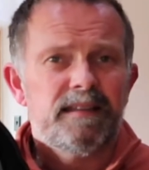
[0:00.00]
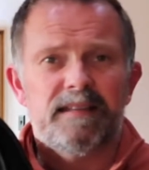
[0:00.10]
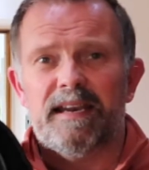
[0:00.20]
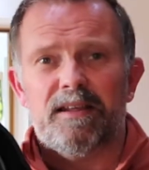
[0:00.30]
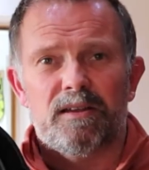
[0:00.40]

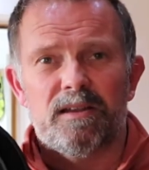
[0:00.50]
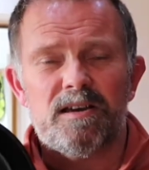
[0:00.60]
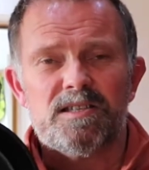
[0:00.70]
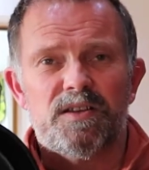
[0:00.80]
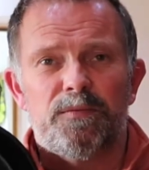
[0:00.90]
then it will
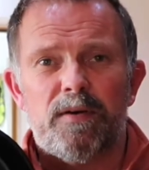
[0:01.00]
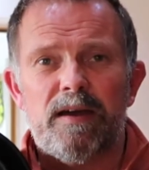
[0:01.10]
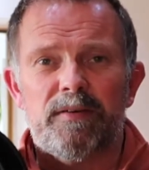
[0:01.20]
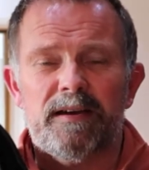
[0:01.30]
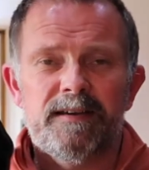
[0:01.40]
last you
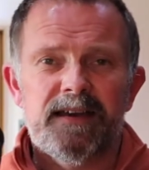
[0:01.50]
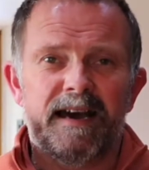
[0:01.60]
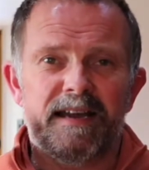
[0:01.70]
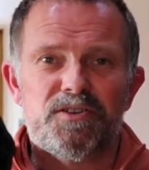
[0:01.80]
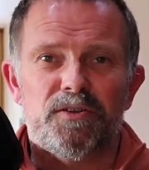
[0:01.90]
forever
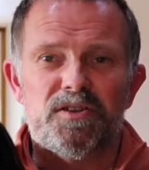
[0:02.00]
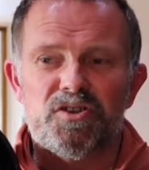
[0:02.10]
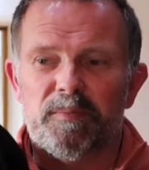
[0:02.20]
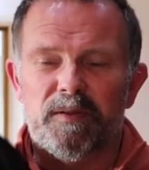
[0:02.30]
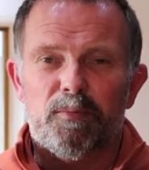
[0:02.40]
and do the
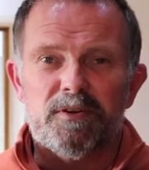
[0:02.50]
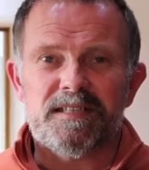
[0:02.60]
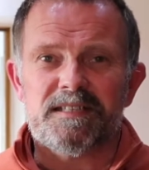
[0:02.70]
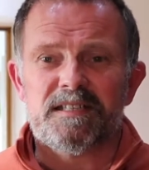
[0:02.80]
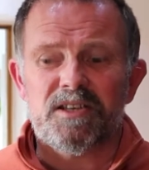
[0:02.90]
job that you want
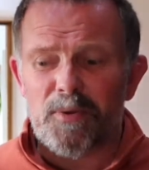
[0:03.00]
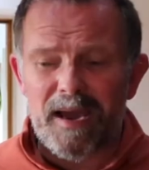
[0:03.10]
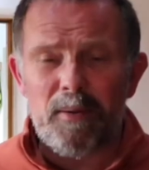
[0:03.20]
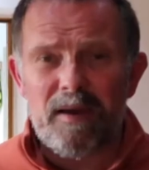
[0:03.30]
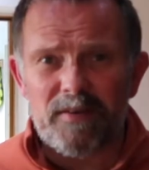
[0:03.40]
it to do.
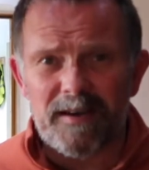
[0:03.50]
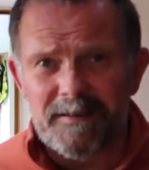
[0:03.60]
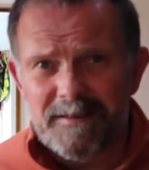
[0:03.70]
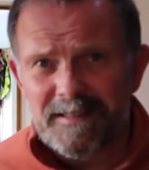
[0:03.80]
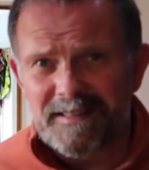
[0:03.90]

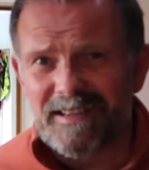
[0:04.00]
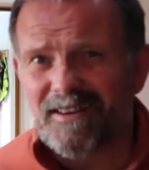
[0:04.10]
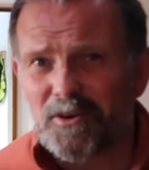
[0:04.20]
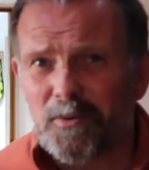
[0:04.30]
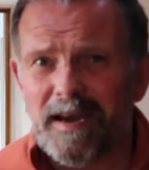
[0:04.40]
However, they
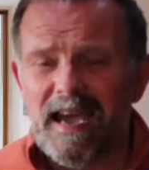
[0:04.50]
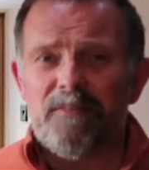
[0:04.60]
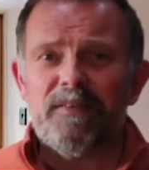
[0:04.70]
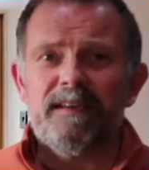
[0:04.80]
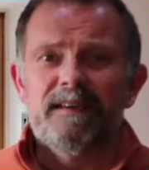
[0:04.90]
are quite
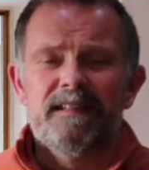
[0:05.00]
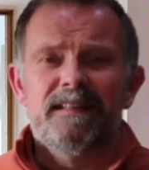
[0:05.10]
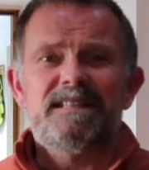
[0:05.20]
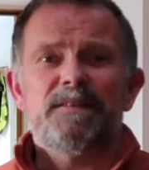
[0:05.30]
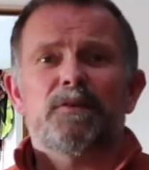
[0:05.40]
heavy,
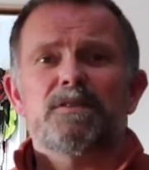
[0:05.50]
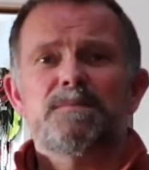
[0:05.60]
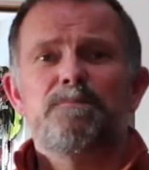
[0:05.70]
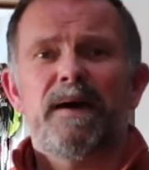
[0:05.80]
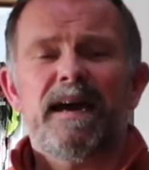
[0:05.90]
they're difficult
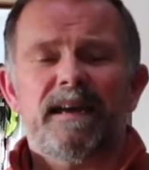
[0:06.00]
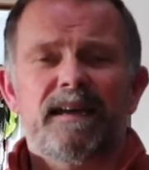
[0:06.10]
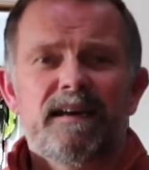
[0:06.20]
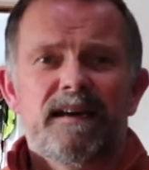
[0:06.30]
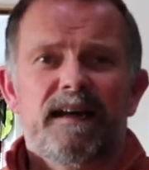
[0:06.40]
to
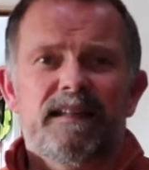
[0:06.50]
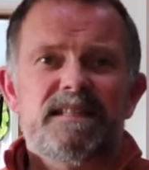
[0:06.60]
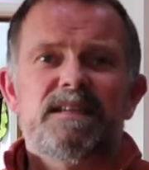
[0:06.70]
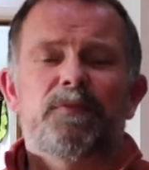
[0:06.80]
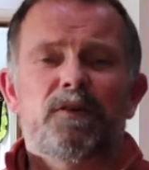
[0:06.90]
pack and
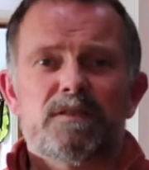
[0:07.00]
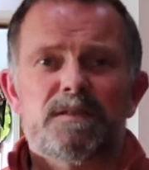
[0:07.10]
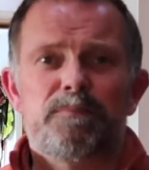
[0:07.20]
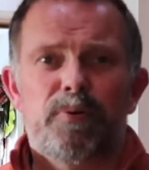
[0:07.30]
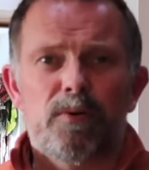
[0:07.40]
they're difficult
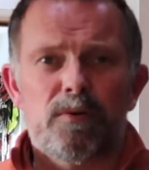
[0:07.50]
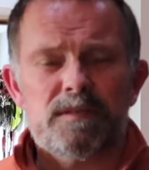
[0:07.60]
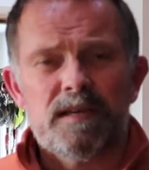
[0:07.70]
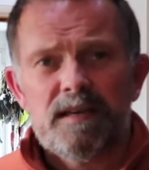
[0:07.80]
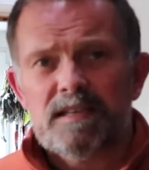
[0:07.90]
to
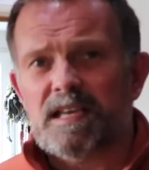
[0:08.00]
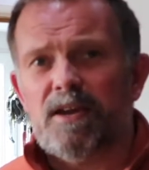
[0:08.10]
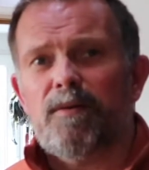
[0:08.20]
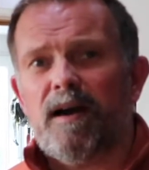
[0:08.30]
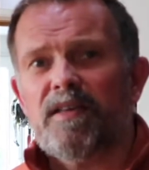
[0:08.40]
port.
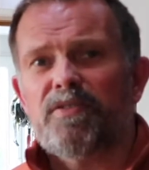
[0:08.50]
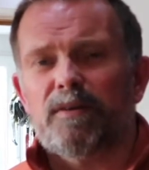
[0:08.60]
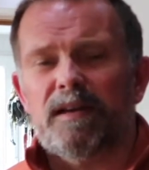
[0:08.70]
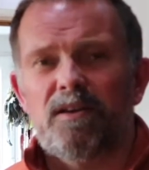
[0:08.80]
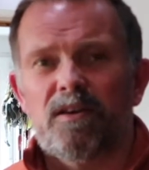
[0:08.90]
So I
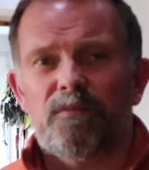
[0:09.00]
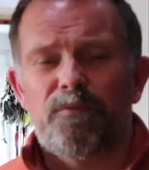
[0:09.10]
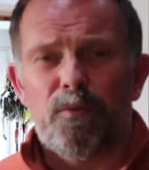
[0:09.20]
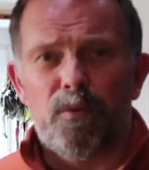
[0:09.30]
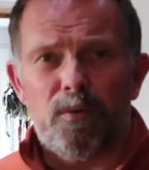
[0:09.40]
thought I'd look
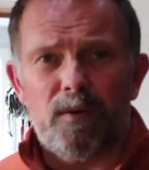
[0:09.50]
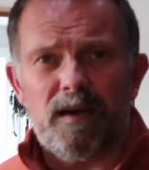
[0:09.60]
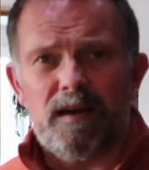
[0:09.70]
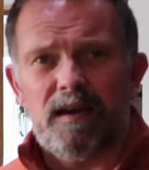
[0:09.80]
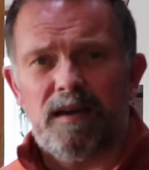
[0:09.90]

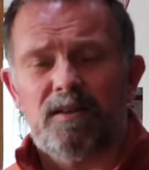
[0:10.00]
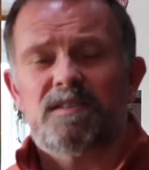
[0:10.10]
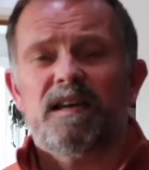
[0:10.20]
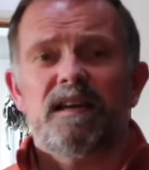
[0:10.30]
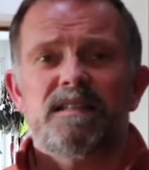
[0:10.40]
for an
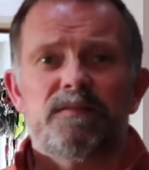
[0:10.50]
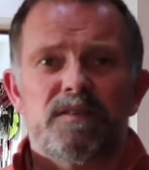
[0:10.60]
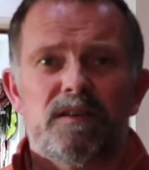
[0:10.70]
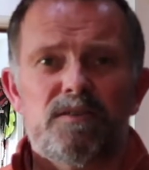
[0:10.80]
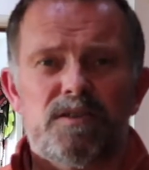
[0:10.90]
alternative
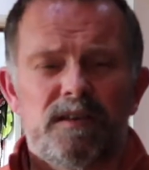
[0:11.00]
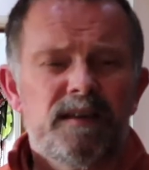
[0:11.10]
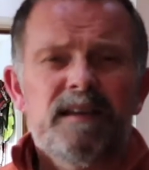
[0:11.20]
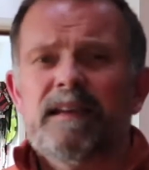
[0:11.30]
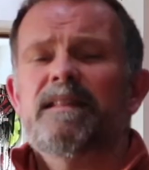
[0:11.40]

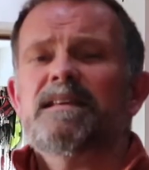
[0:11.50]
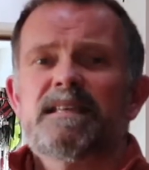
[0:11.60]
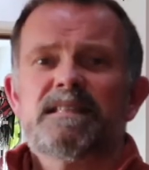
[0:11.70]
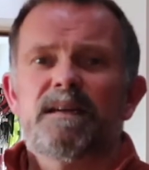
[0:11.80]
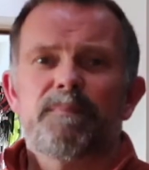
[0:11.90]
solution. Now this
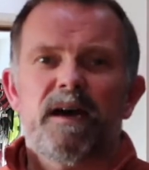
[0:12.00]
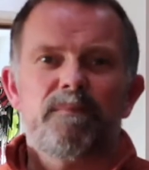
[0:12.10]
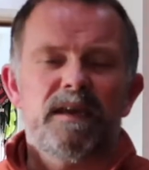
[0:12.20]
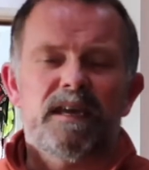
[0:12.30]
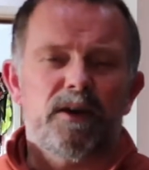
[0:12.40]
isn't
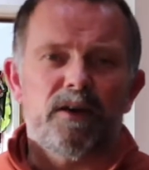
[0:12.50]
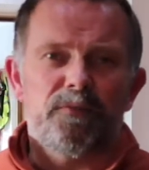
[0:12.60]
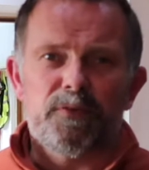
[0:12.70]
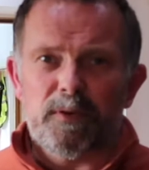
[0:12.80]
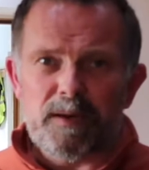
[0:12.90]
about me going
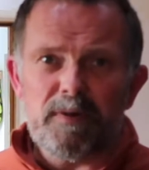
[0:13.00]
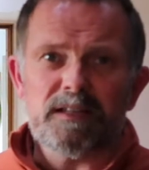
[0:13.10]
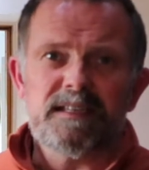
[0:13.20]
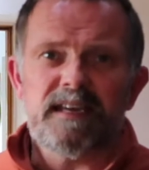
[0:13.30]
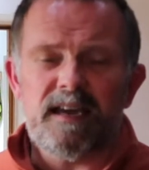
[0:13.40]
off and doing a
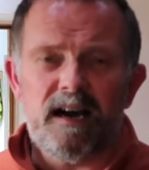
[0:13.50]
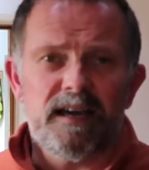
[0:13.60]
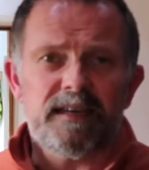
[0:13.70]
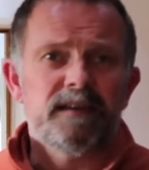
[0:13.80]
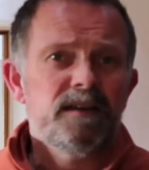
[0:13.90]
multi-day hike